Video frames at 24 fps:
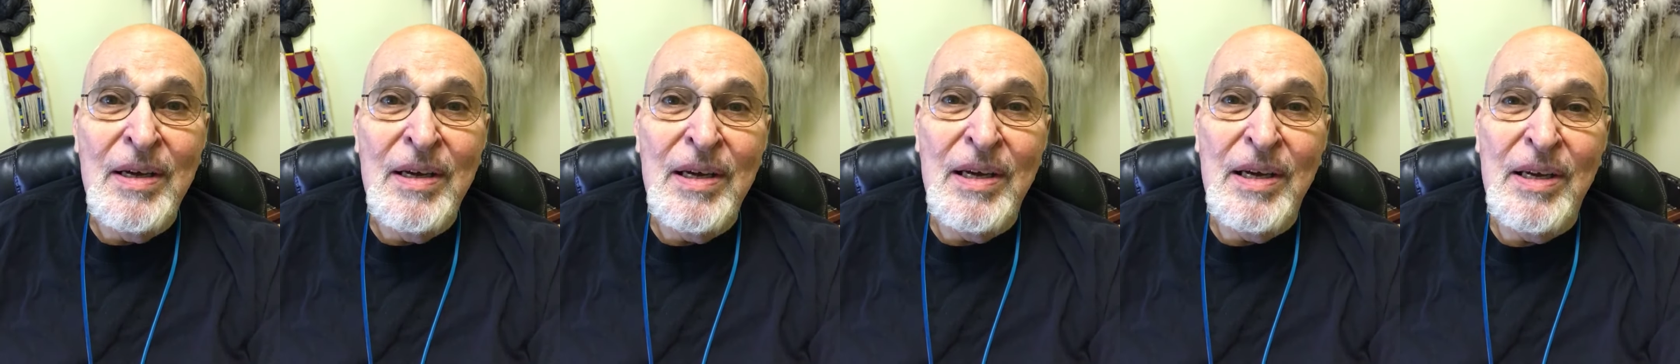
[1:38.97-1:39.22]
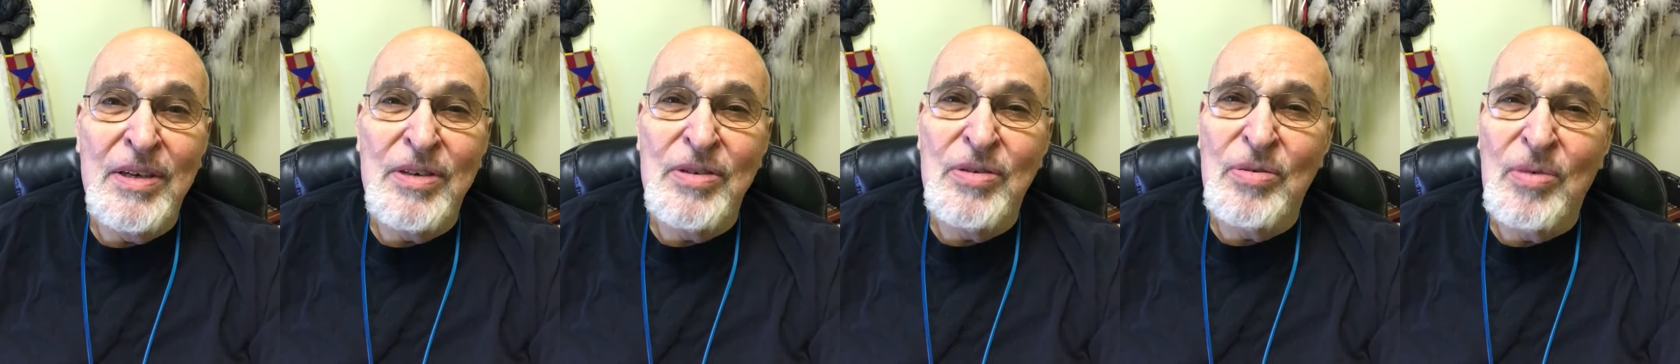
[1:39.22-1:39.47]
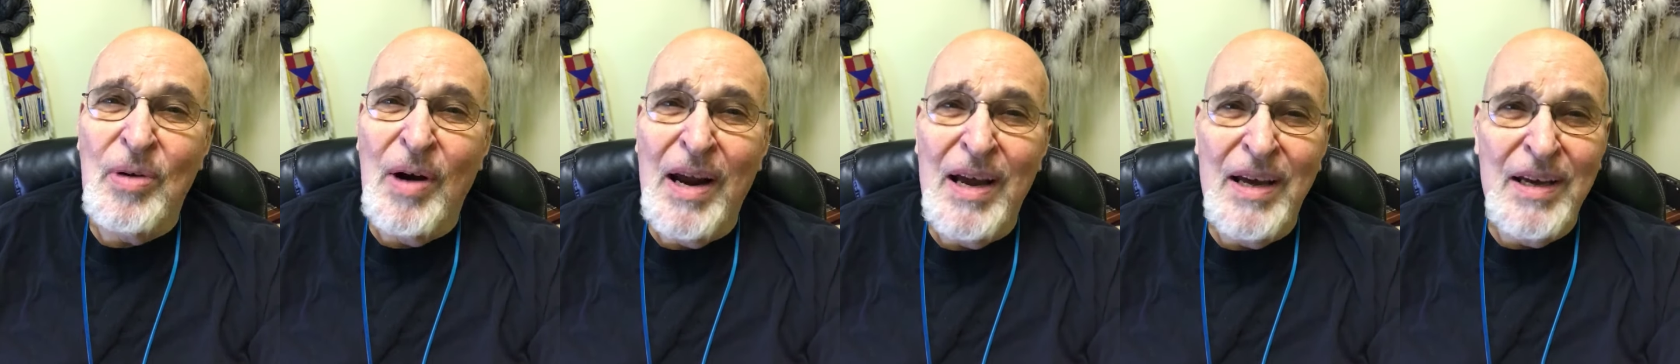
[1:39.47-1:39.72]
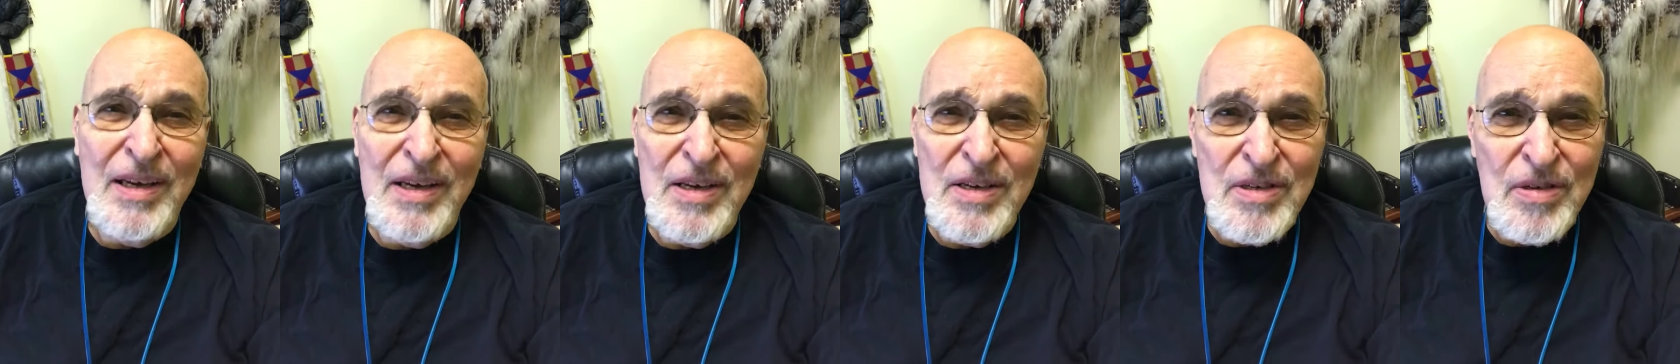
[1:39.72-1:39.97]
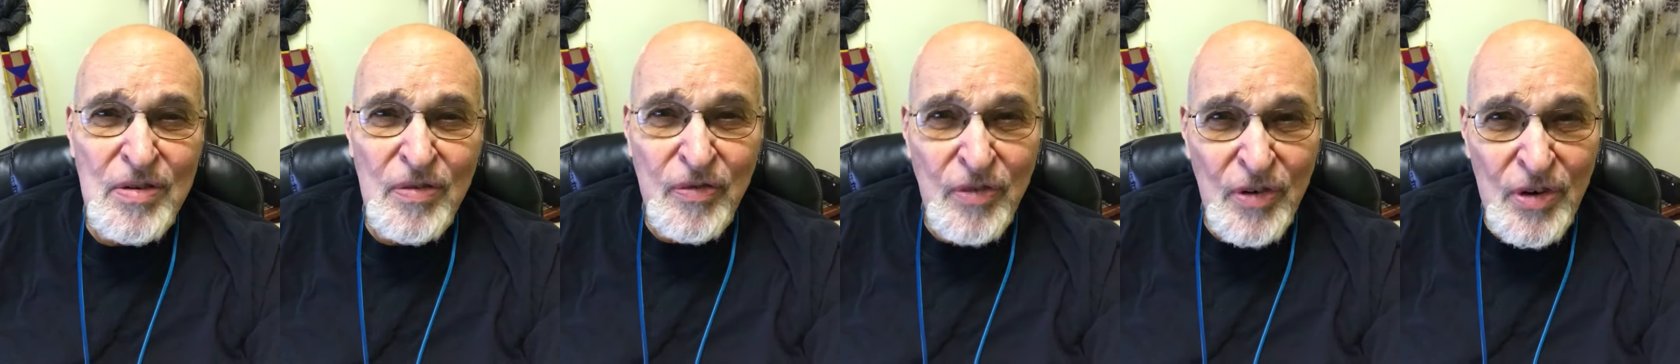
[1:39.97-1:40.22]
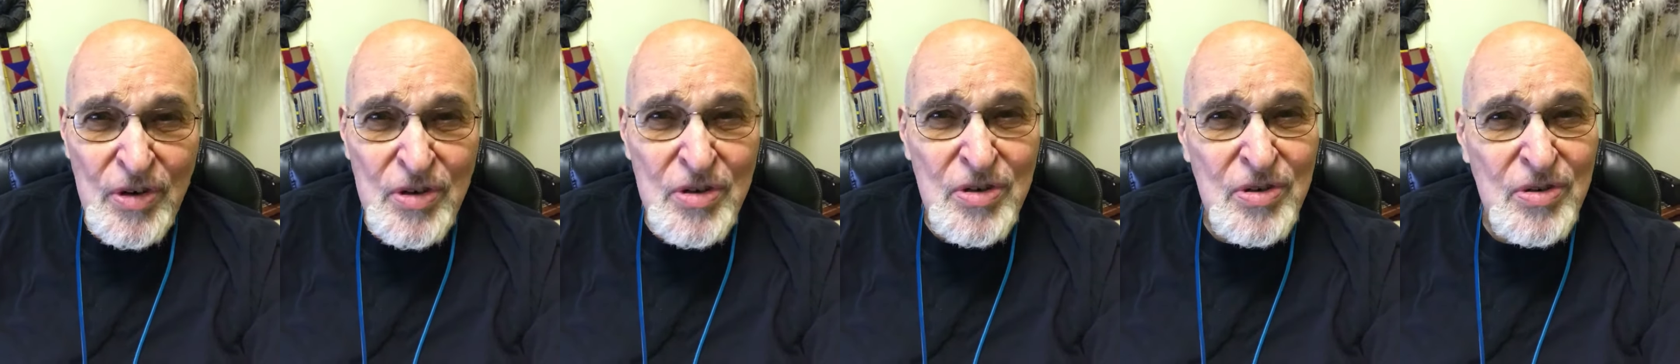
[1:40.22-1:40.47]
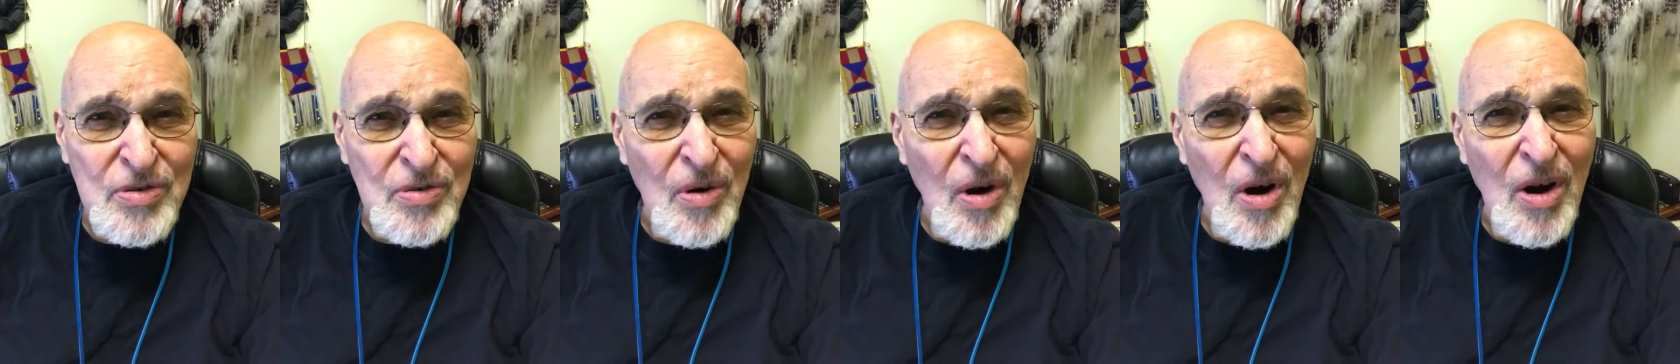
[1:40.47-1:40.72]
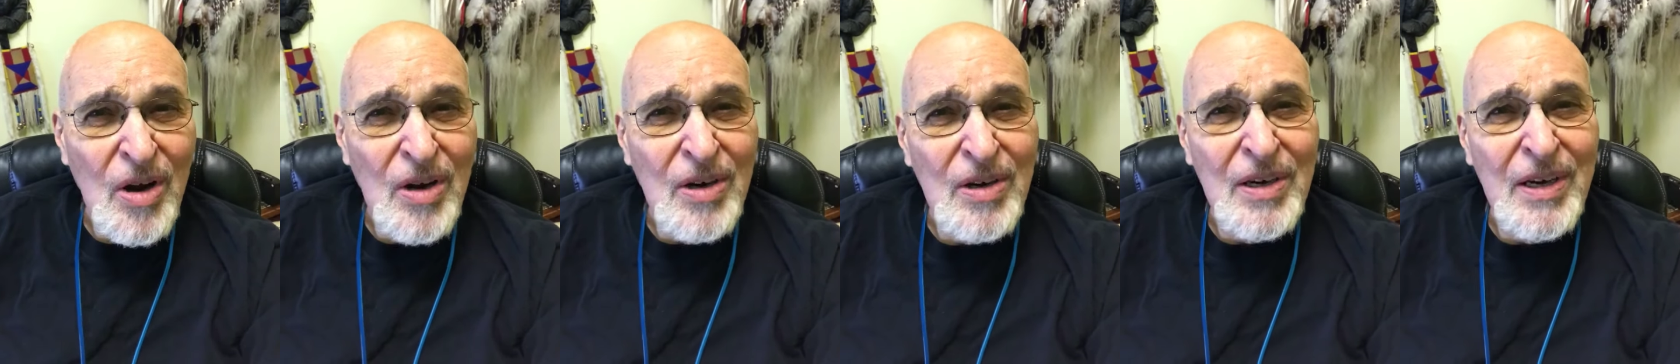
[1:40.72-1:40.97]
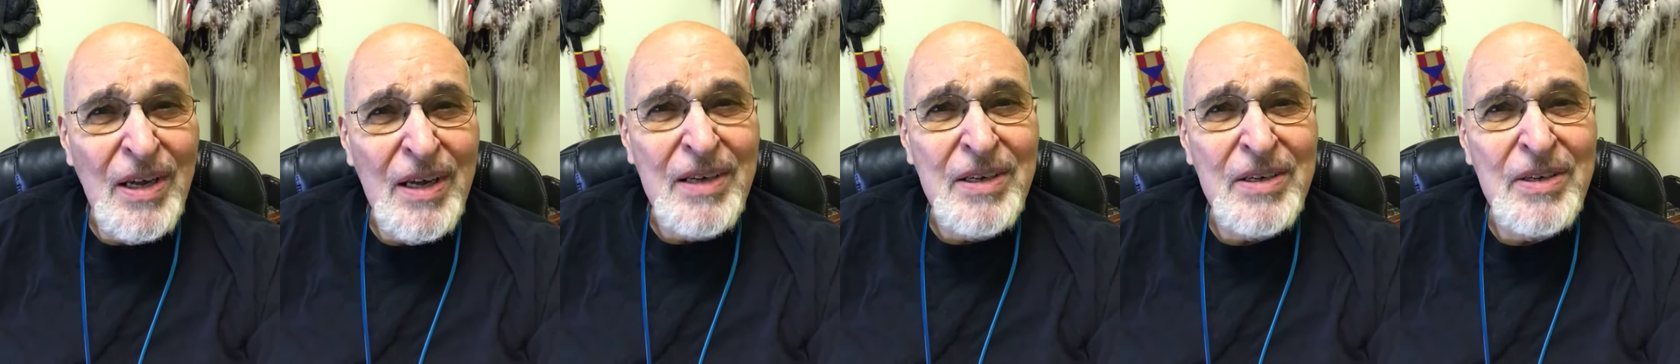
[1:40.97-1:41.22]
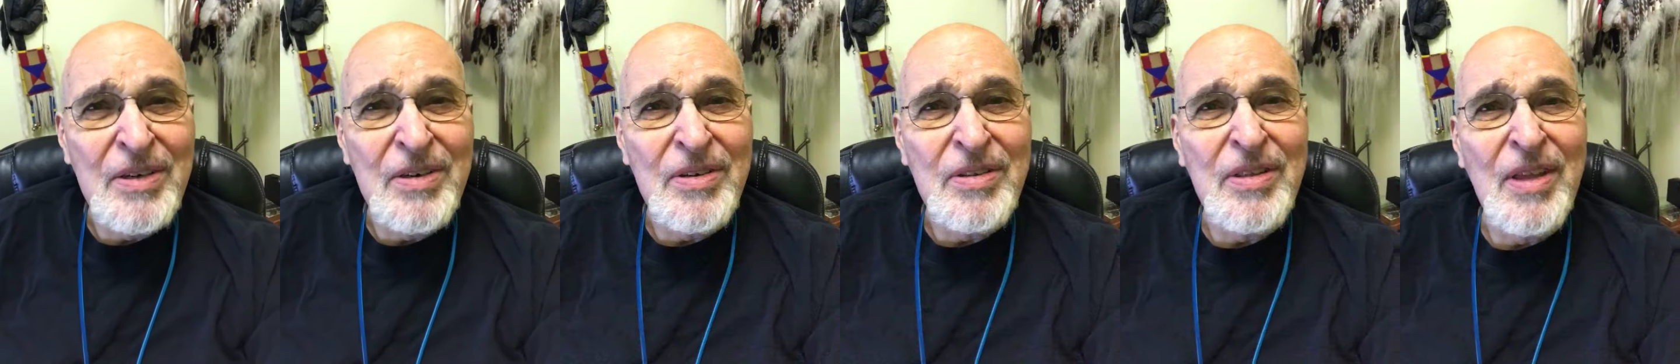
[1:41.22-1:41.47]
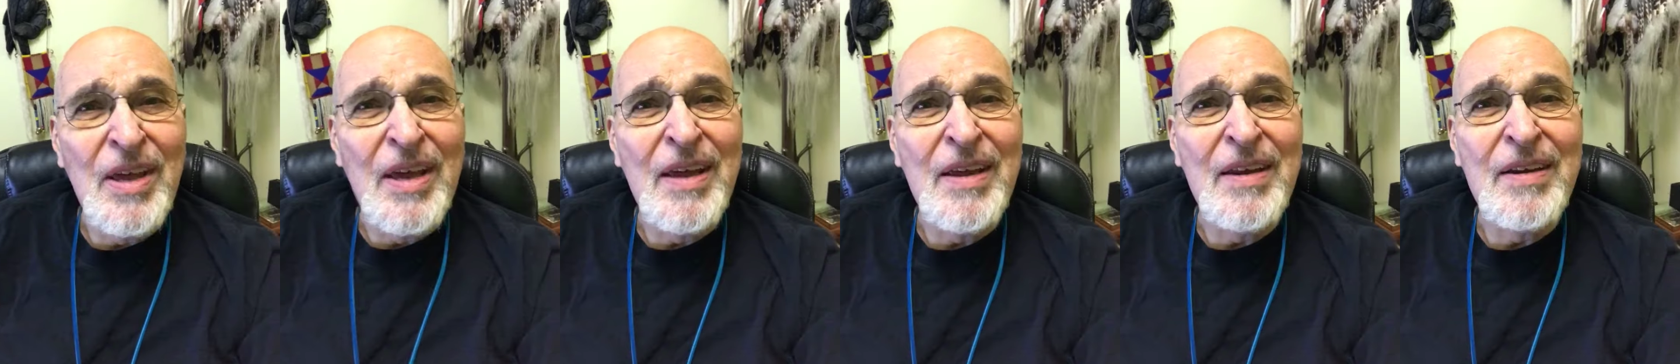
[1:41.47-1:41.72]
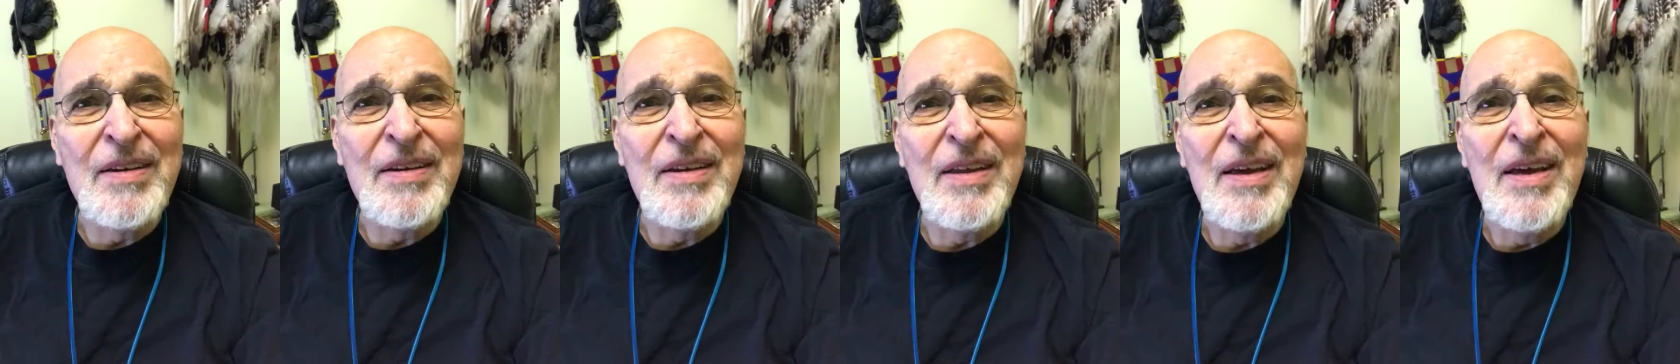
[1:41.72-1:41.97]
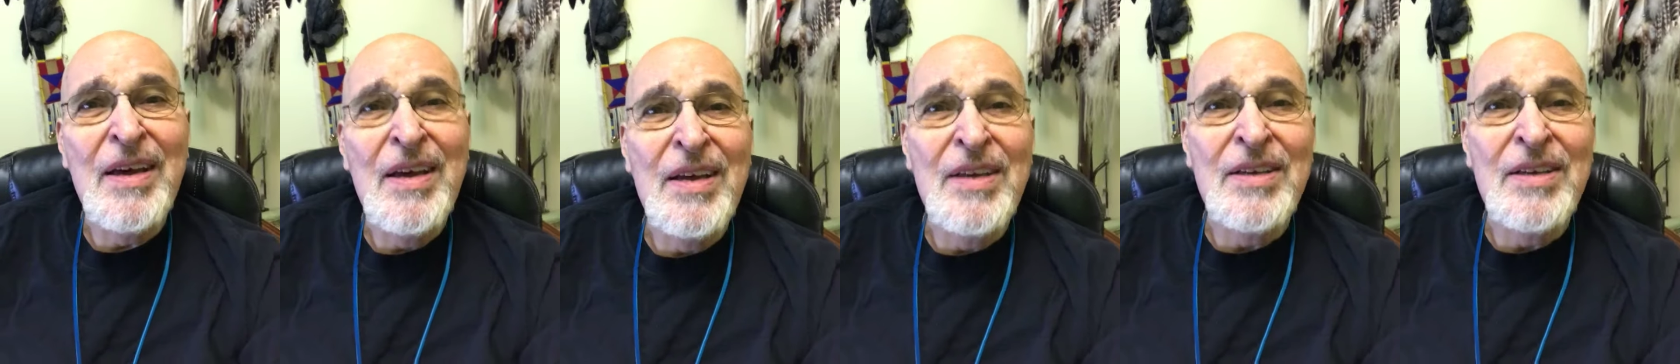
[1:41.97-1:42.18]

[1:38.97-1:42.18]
He drank his first strong liquor then